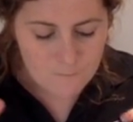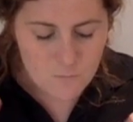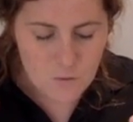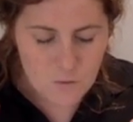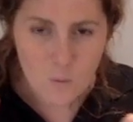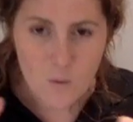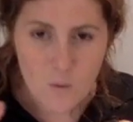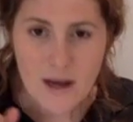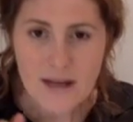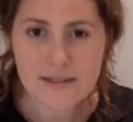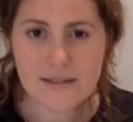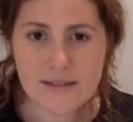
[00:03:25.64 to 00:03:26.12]

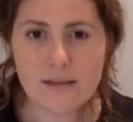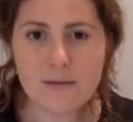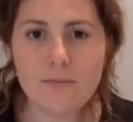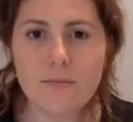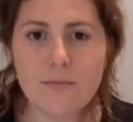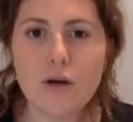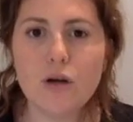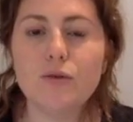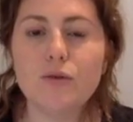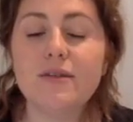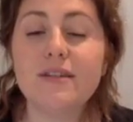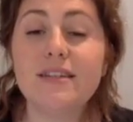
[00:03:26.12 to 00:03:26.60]
where's the
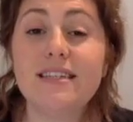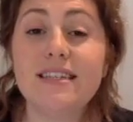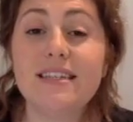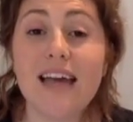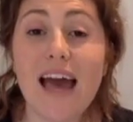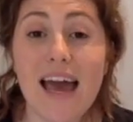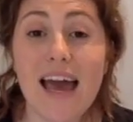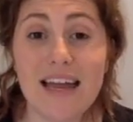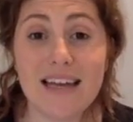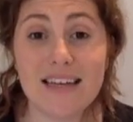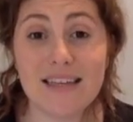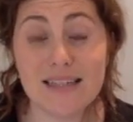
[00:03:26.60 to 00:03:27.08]
most
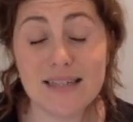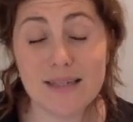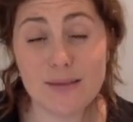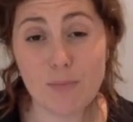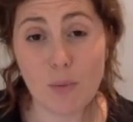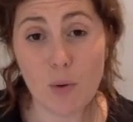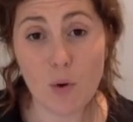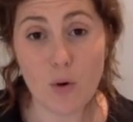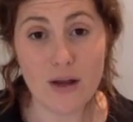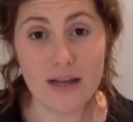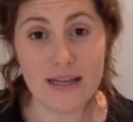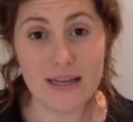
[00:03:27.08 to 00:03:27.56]
tense
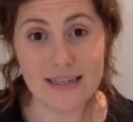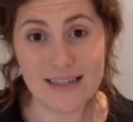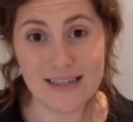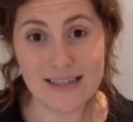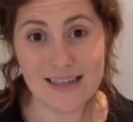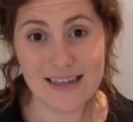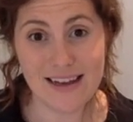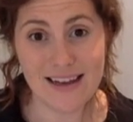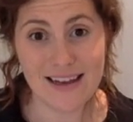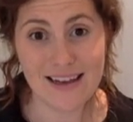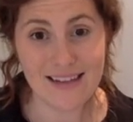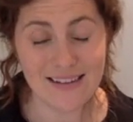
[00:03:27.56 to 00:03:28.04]
point
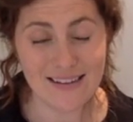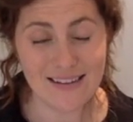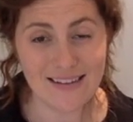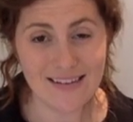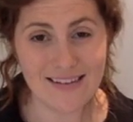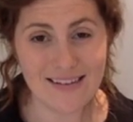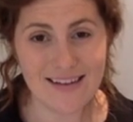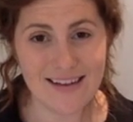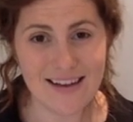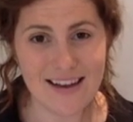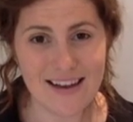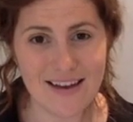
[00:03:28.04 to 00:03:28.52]
in this
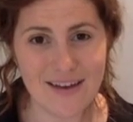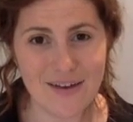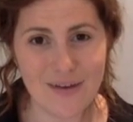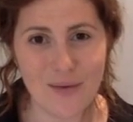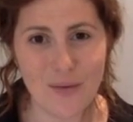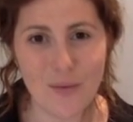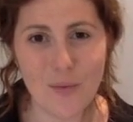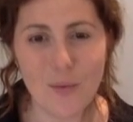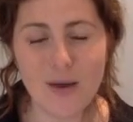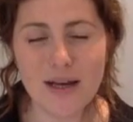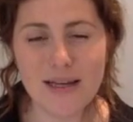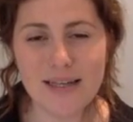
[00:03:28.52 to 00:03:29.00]
scene?
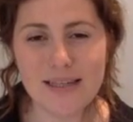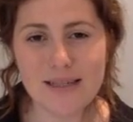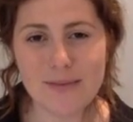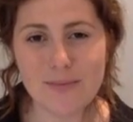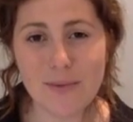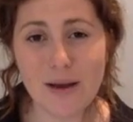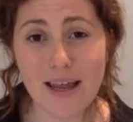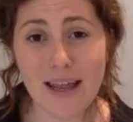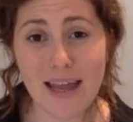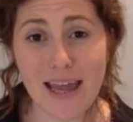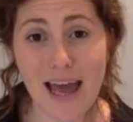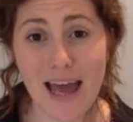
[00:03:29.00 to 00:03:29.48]
When is
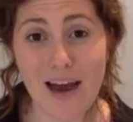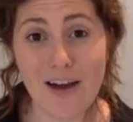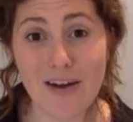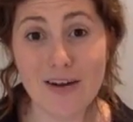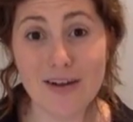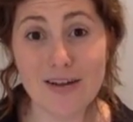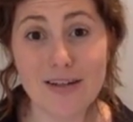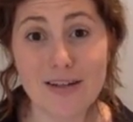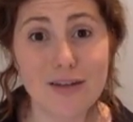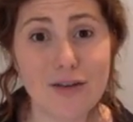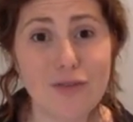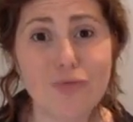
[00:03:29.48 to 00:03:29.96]
my
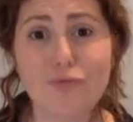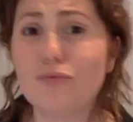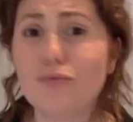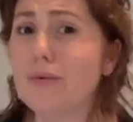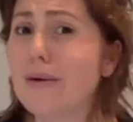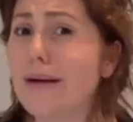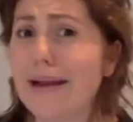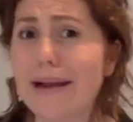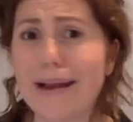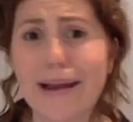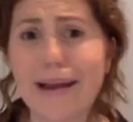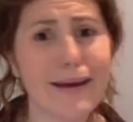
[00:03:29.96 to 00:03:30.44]
character
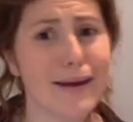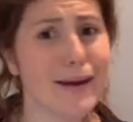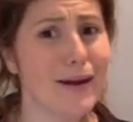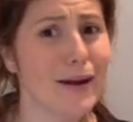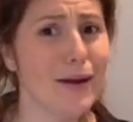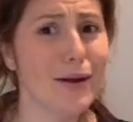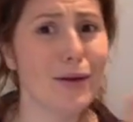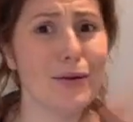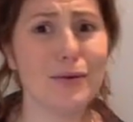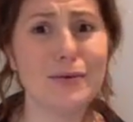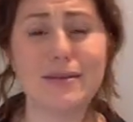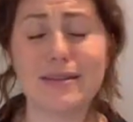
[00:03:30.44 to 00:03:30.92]
really going to
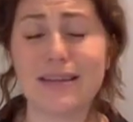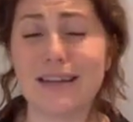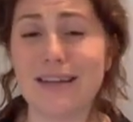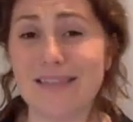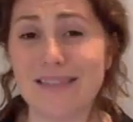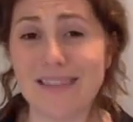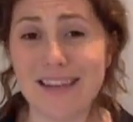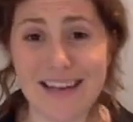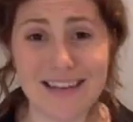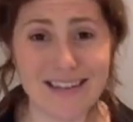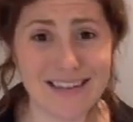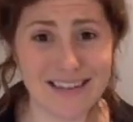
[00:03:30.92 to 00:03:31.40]
lose it?
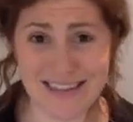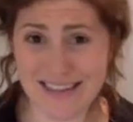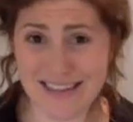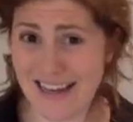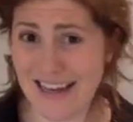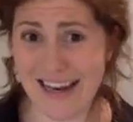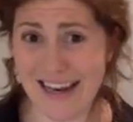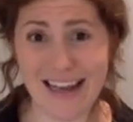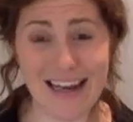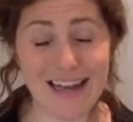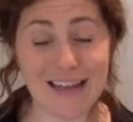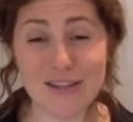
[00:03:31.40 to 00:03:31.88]
They're just
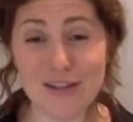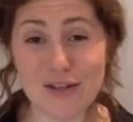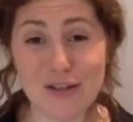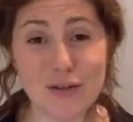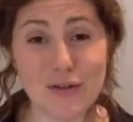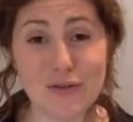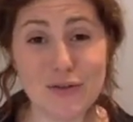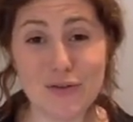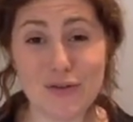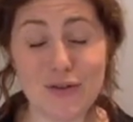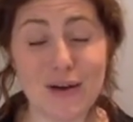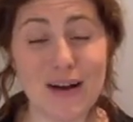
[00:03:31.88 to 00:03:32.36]
going to get so
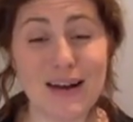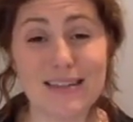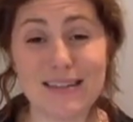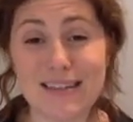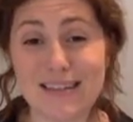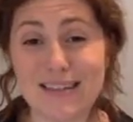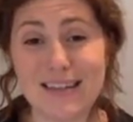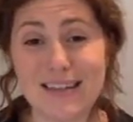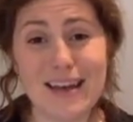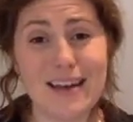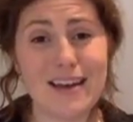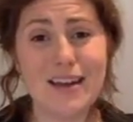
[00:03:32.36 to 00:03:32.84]

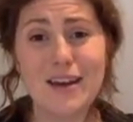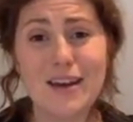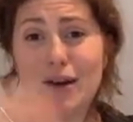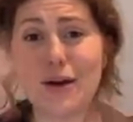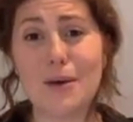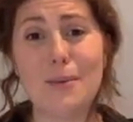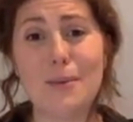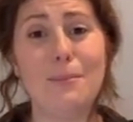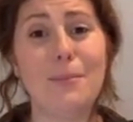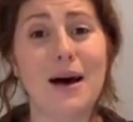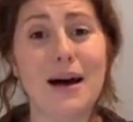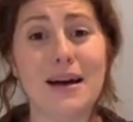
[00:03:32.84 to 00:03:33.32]
stressed, they're going to
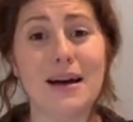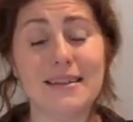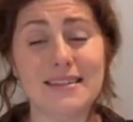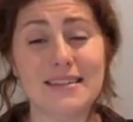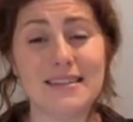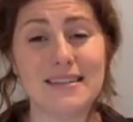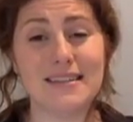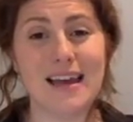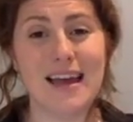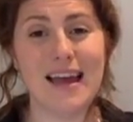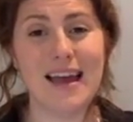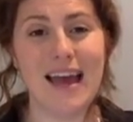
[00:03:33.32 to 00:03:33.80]

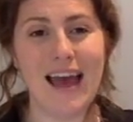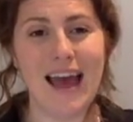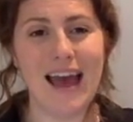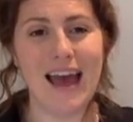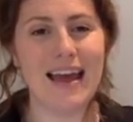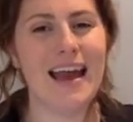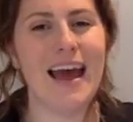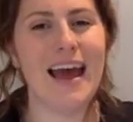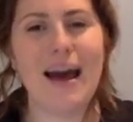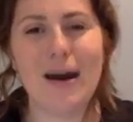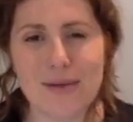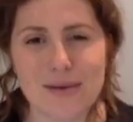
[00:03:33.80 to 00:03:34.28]
combust,
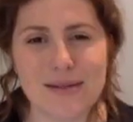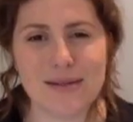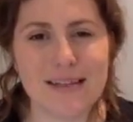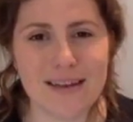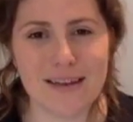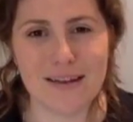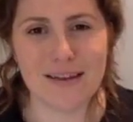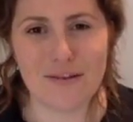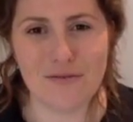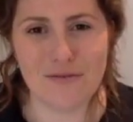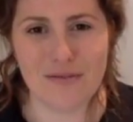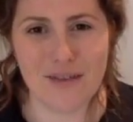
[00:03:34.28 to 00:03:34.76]
and how is it
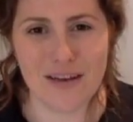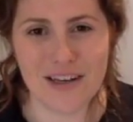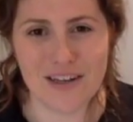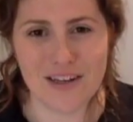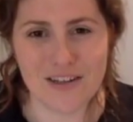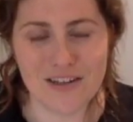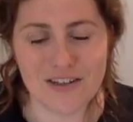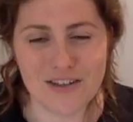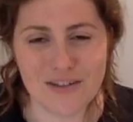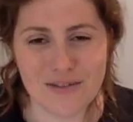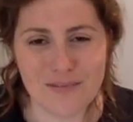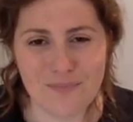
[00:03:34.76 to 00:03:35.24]
going to
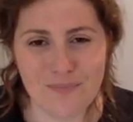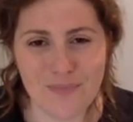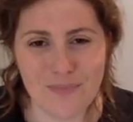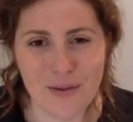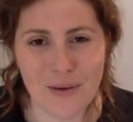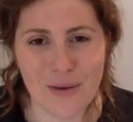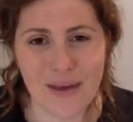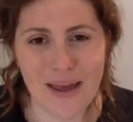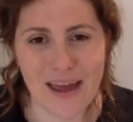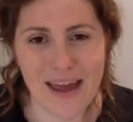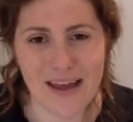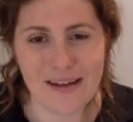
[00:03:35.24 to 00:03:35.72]
finish?
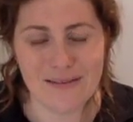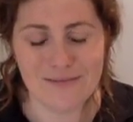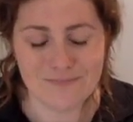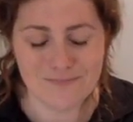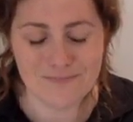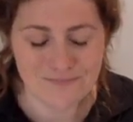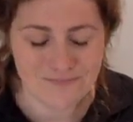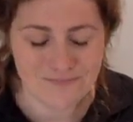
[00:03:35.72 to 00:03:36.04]
Okay.